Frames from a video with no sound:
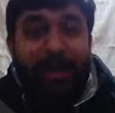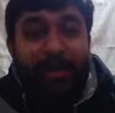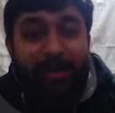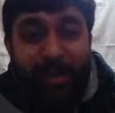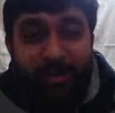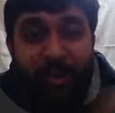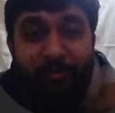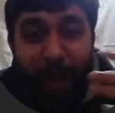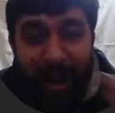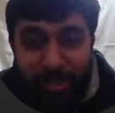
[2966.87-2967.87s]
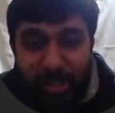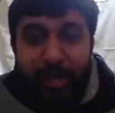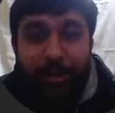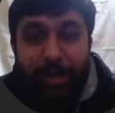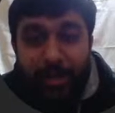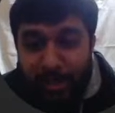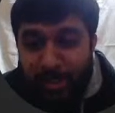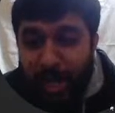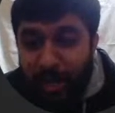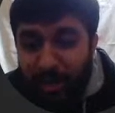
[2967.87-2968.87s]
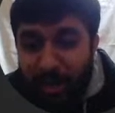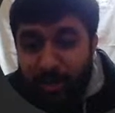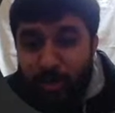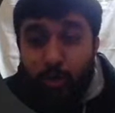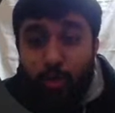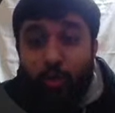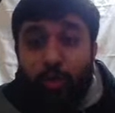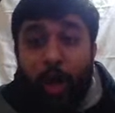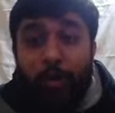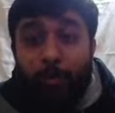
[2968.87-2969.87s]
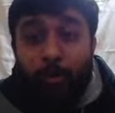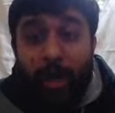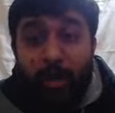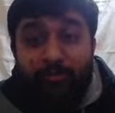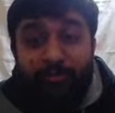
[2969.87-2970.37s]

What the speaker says: in case of partial integration, you do not put a